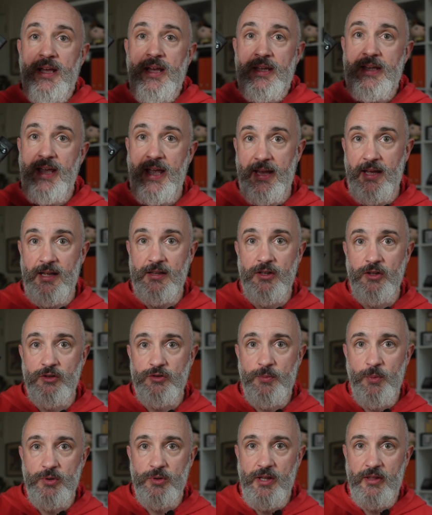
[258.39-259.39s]
getting a little
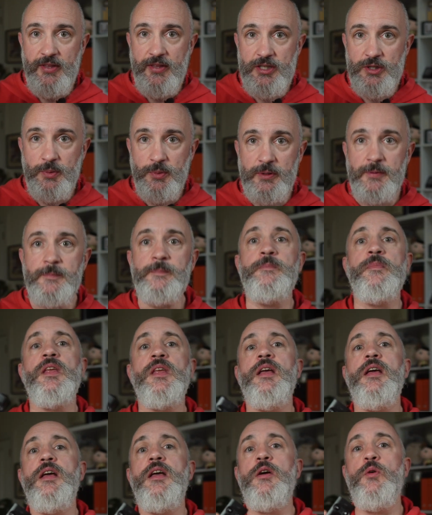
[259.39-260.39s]
remote like this one,
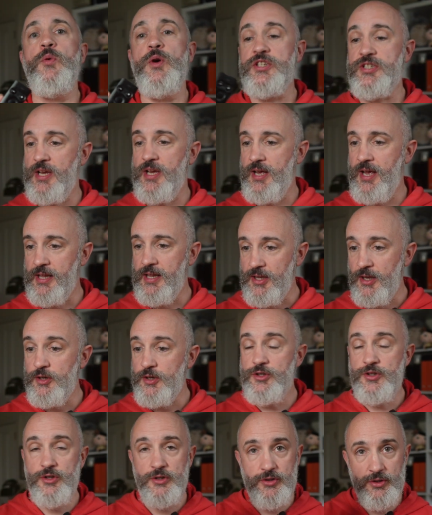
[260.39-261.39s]
which
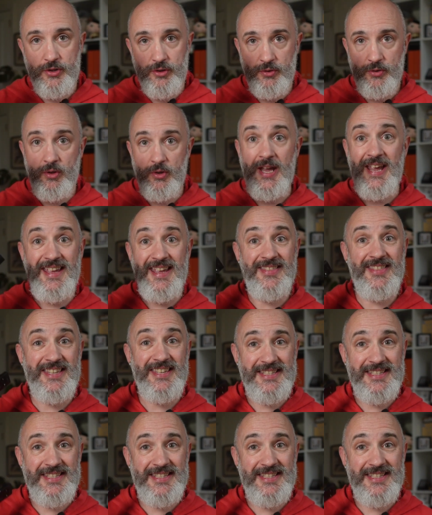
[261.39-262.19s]
allows you to, in the